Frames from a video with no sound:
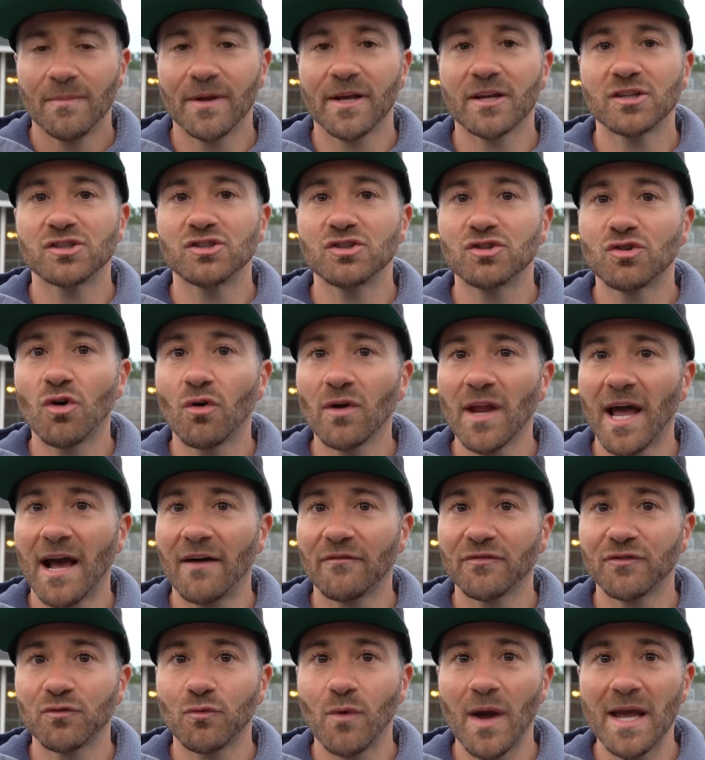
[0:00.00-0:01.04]
because you don't
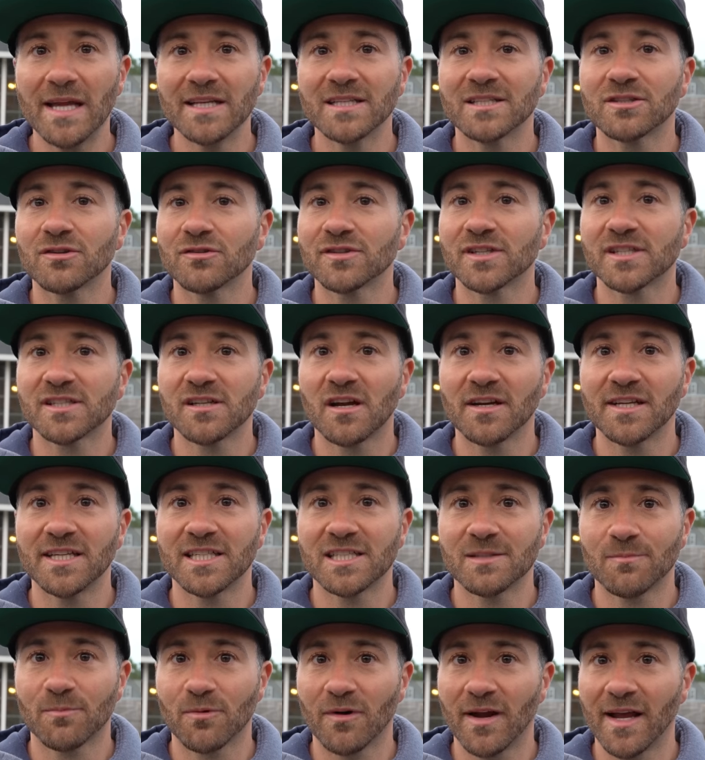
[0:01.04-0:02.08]
have to wait until sunny
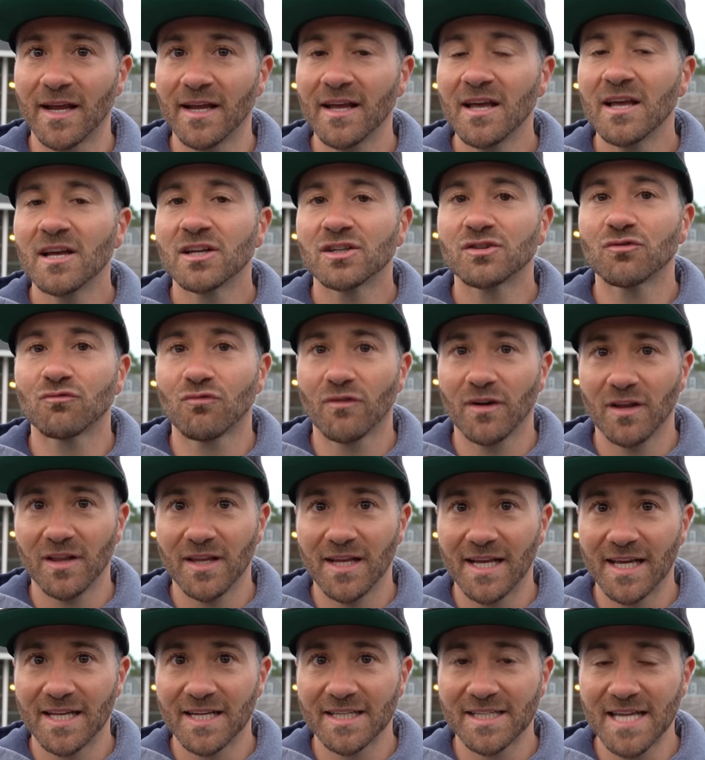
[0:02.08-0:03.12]
spring to
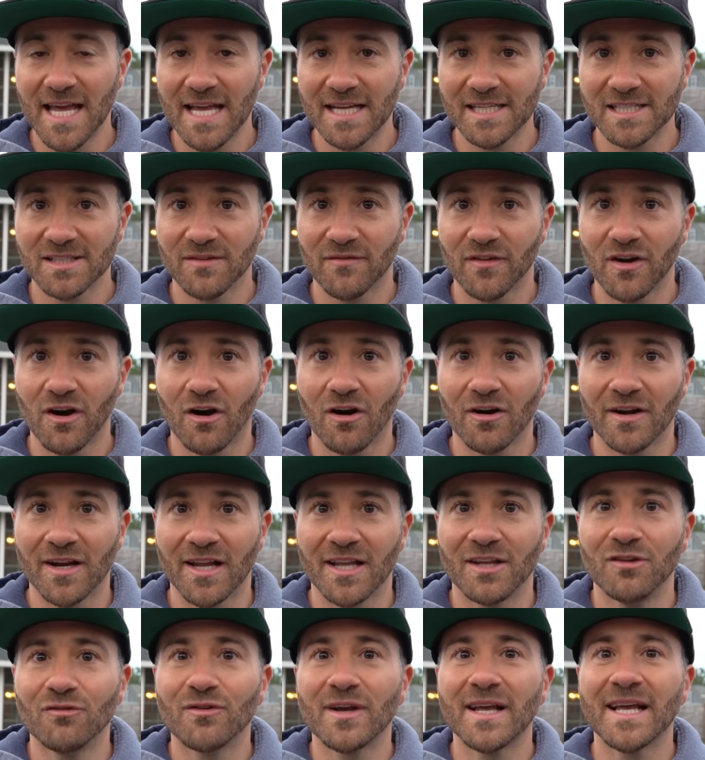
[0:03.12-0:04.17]
really get a taste of
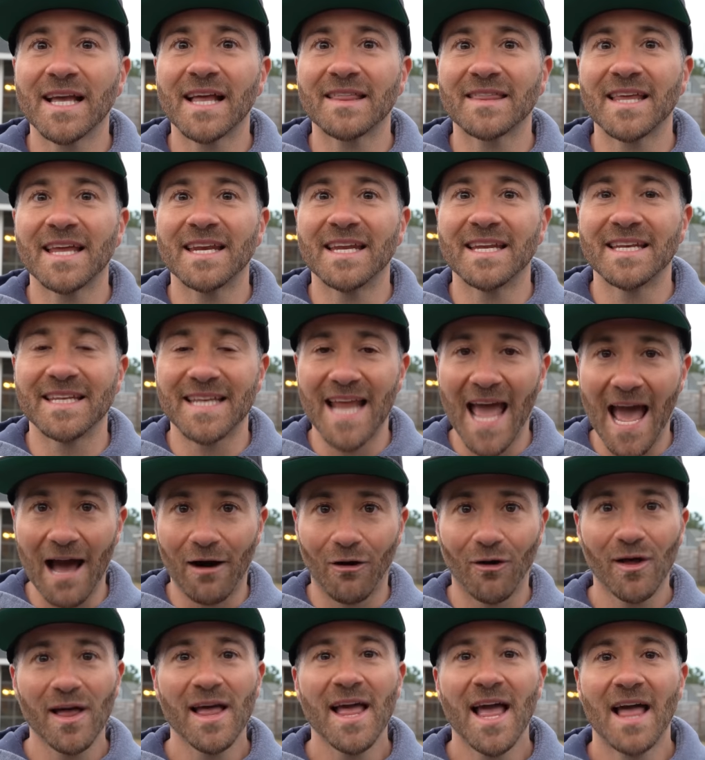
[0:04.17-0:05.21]
gardening. You can get that in
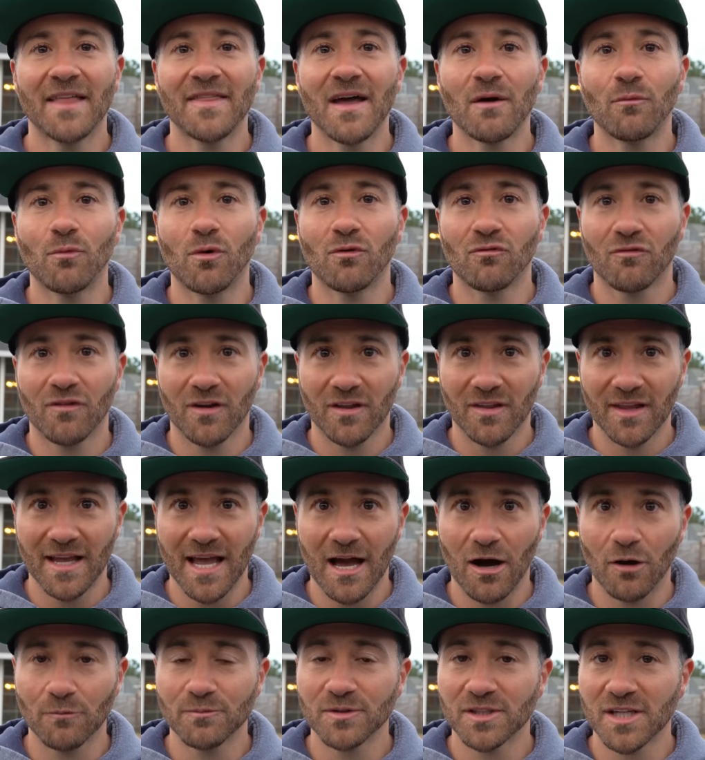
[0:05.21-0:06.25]
now, and that will really
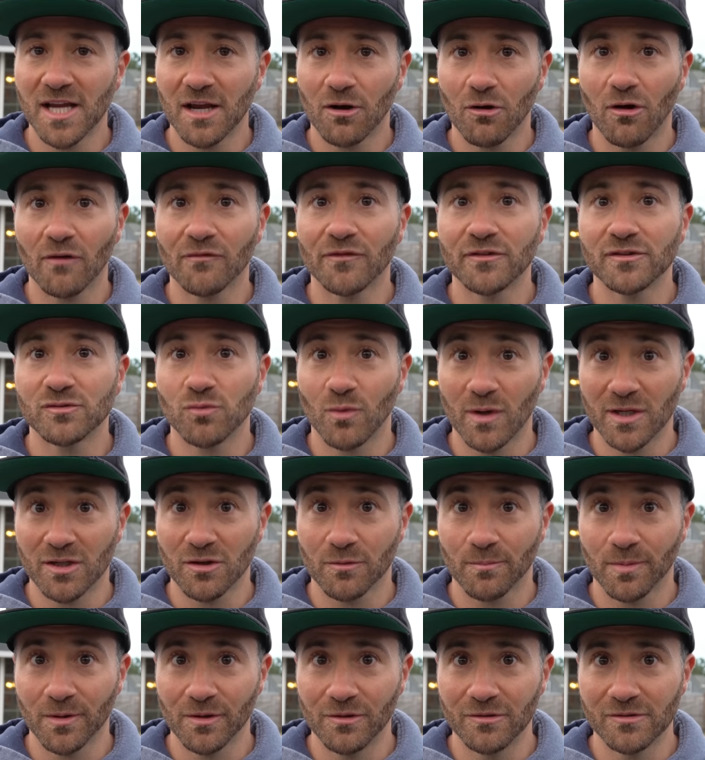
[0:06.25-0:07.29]
help shake off those
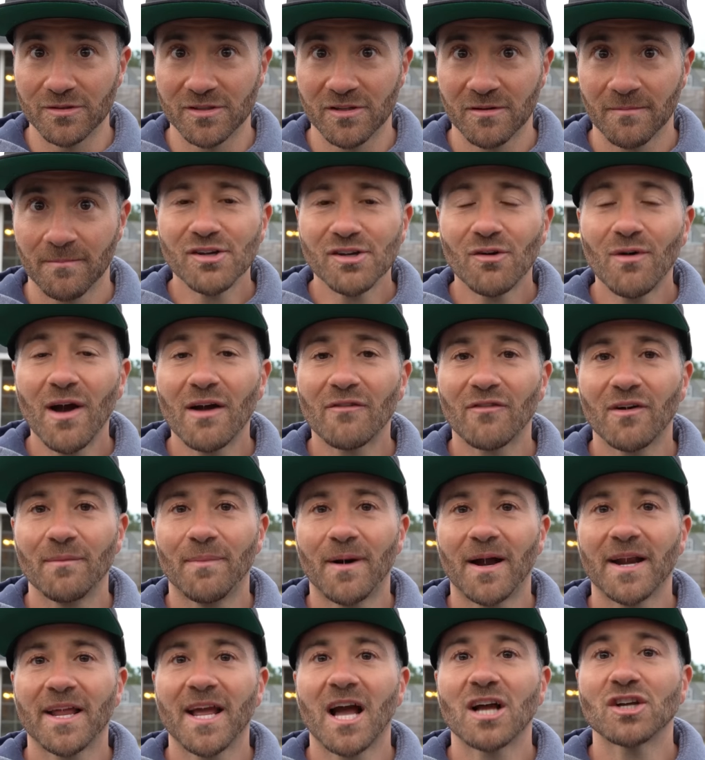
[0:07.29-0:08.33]
winter blues. So
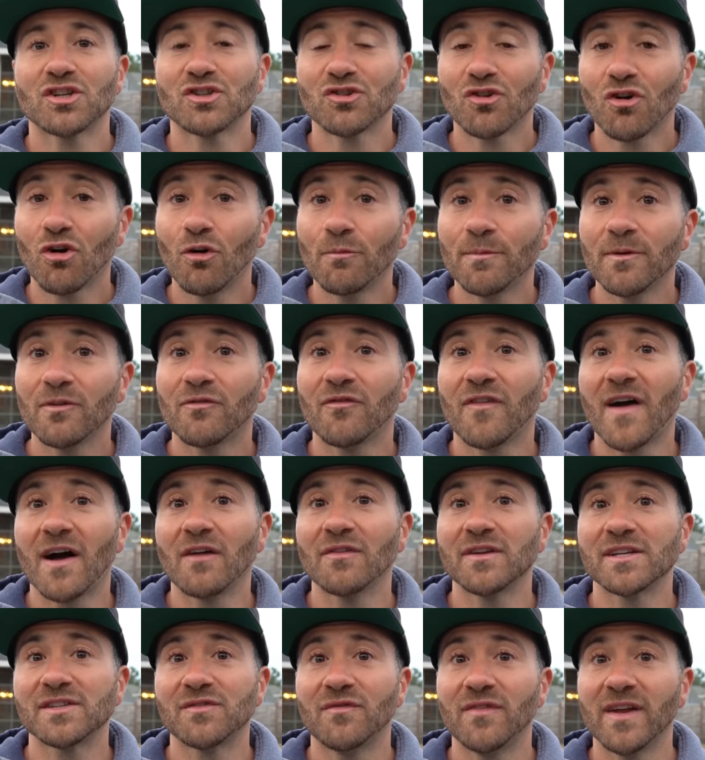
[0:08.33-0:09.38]
everybody, I sure hope you
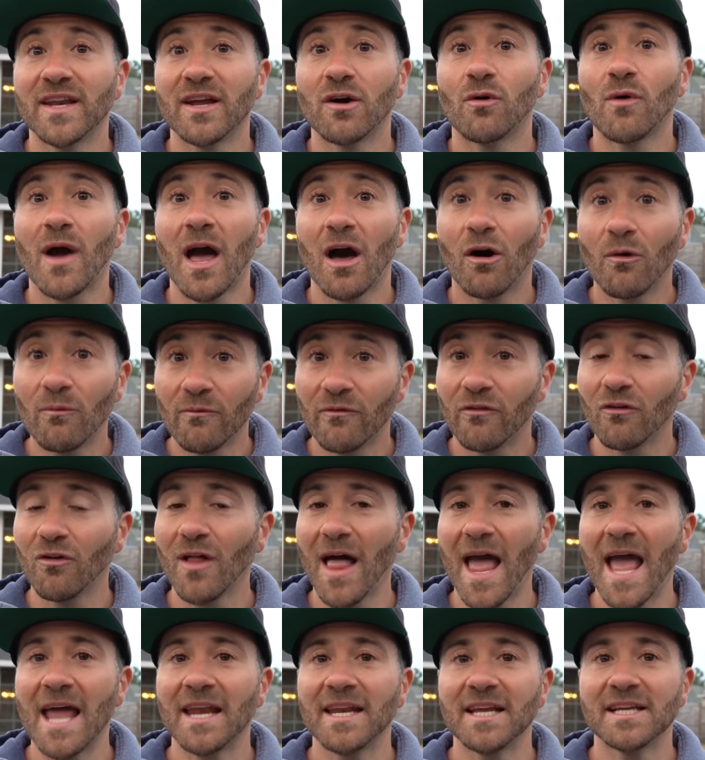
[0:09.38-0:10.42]
found this video
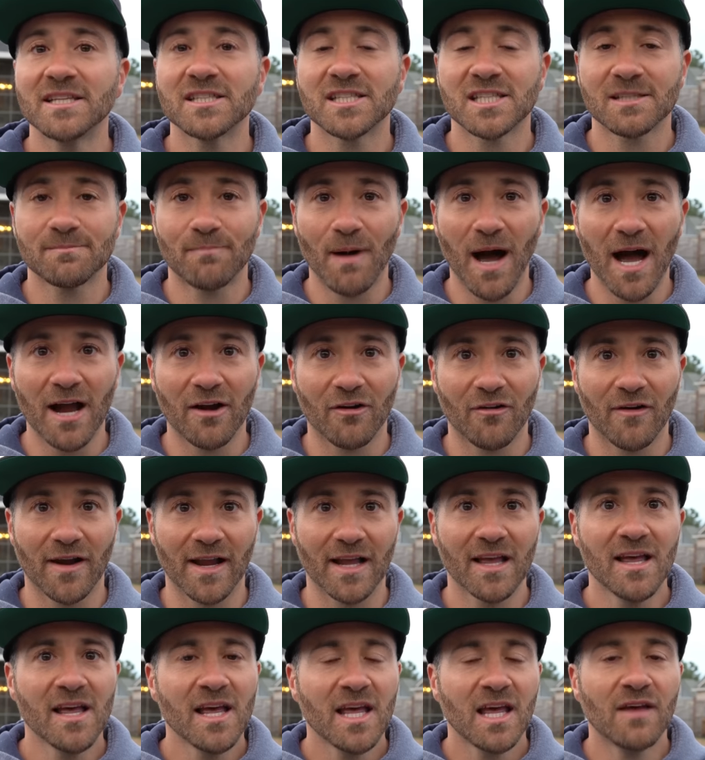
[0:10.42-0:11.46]
helpful and inspiring.